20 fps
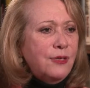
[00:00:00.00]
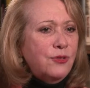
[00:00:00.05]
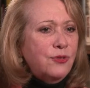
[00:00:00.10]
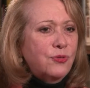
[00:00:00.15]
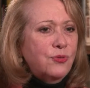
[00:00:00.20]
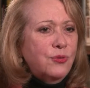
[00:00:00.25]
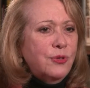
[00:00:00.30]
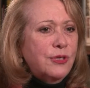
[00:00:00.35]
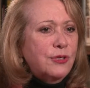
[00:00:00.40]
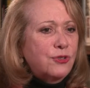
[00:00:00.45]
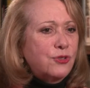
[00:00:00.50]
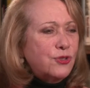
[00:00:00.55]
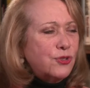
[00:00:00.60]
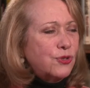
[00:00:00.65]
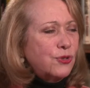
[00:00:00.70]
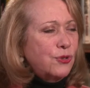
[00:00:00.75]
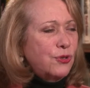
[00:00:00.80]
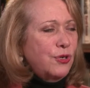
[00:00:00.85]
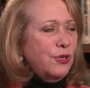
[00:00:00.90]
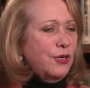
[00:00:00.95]
to
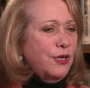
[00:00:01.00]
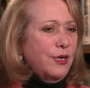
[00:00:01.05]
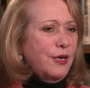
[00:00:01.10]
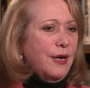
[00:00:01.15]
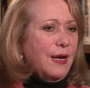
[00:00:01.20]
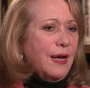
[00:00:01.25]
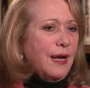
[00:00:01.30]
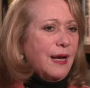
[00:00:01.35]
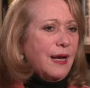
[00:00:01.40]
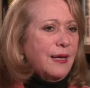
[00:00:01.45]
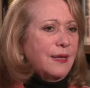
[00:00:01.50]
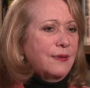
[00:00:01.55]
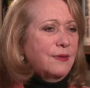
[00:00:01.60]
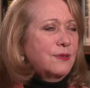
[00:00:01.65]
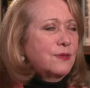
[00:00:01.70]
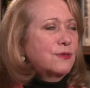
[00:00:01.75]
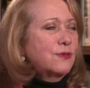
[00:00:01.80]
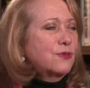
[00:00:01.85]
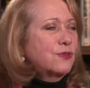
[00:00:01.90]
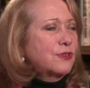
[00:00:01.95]
ensure
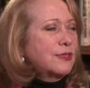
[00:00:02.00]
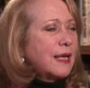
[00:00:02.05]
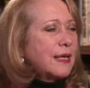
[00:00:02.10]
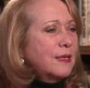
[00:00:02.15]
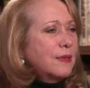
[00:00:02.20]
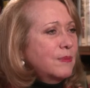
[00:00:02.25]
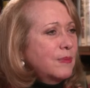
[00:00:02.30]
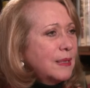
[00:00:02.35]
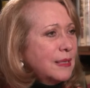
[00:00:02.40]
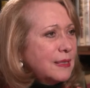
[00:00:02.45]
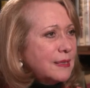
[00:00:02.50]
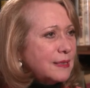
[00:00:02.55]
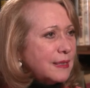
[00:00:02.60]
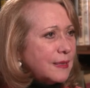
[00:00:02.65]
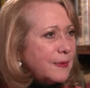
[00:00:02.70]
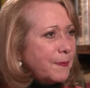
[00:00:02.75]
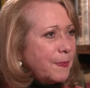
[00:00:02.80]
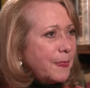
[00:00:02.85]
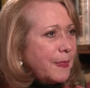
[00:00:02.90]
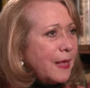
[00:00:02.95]
the
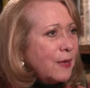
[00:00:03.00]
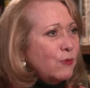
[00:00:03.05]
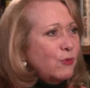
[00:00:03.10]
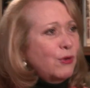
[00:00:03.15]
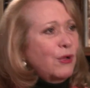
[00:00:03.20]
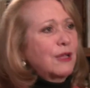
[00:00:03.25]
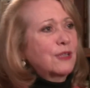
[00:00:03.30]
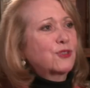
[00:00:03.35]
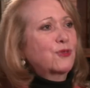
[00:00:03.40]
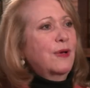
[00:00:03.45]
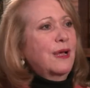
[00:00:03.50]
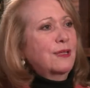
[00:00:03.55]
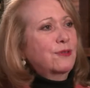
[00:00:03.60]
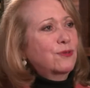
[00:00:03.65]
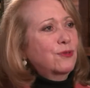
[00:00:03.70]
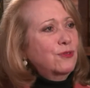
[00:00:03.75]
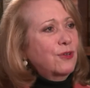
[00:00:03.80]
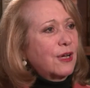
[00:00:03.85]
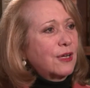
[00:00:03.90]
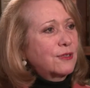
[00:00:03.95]
sustainability. And we also had
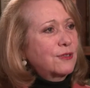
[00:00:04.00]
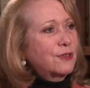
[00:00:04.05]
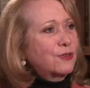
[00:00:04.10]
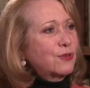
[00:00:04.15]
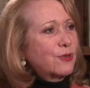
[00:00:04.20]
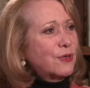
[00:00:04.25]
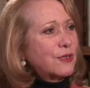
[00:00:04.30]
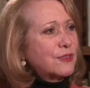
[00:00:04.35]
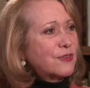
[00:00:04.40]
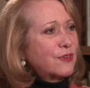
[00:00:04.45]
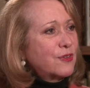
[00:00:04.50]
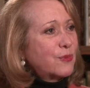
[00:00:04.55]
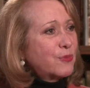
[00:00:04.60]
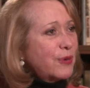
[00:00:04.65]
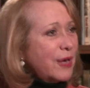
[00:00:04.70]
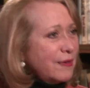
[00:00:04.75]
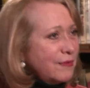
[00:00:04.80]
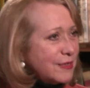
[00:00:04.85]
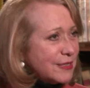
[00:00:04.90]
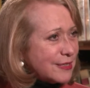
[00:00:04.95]
to knock the doors of the
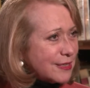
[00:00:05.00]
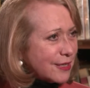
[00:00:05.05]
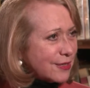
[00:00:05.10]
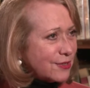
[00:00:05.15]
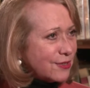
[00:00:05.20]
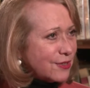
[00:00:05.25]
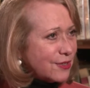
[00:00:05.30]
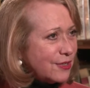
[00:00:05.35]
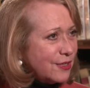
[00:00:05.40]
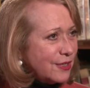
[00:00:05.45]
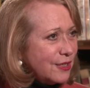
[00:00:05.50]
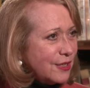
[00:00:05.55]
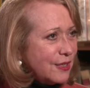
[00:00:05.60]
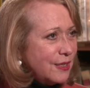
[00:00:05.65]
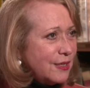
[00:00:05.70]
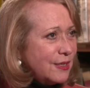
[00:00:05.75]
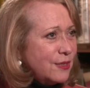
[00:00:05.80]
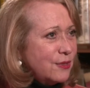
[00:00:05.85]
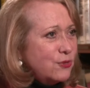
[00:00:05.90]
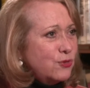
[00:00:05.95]
private sector,
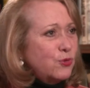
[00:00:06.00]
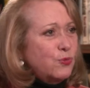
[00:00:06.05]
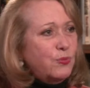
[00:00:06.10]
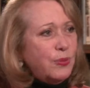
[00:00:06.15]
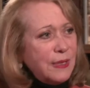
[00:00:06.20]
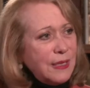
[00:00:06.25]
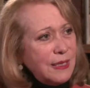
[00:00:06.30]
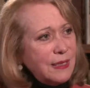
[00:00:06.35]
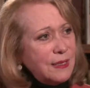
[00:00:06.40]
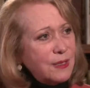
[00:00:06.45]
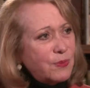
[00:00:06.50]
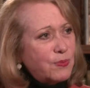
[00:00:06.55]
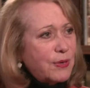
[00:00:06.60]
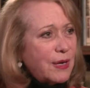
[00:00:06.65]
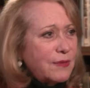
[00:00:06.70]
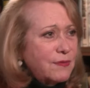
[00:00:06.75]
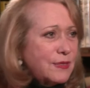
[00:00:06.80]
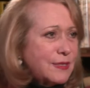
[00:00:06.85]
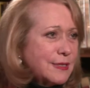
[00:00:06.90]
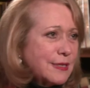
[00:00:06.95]
to bring in the
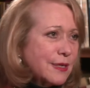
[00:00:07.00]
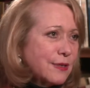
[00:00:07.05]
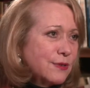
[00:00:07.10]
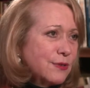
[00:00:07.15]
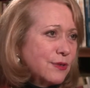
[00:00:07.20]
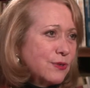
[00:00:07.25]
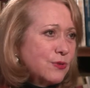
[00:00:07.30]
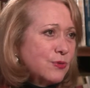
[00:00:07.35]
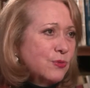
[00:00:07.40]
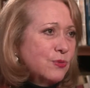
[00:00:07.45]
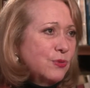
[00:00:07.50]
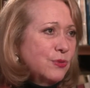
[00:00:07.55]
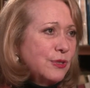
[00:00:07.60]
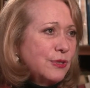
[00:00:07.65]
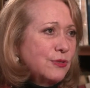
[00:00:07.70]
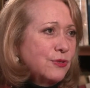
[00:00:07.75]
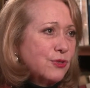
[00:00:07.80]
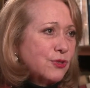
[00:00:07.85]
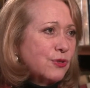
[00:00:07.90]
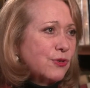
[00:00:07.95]
private sector to
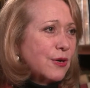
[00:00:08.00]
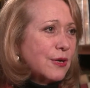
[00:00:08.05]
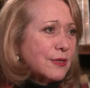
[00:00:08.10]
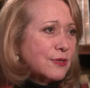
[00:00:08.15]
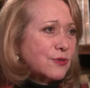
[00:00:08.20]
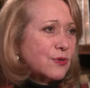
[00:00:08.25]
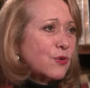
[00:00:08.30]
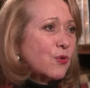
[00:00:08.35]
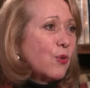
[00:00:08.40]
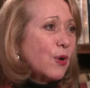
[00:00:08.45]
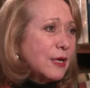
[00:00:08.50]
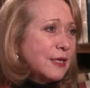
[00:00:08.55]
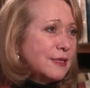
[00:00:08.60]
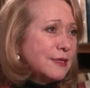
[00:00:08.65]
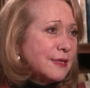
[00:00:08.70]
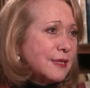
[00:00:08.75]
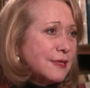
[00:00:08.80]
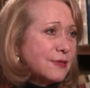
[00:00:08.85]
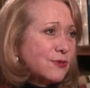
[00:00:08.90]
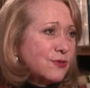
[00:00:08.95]
ensure also
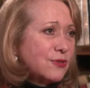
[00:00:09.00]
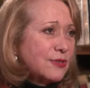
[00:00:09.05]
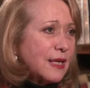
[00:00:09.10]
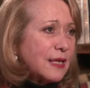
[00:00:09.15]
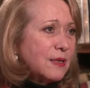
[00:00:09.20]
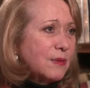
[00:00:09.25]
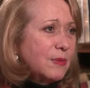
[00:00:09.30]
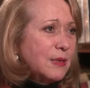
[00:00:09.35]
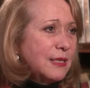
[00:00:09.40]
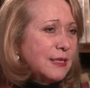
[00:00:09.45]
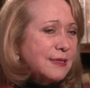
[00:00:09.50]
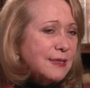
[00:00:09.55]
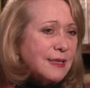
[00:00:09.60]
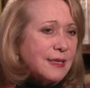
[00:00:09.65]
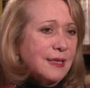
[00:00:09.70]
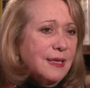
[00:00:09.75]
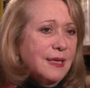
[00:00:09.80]
quality and sustainability.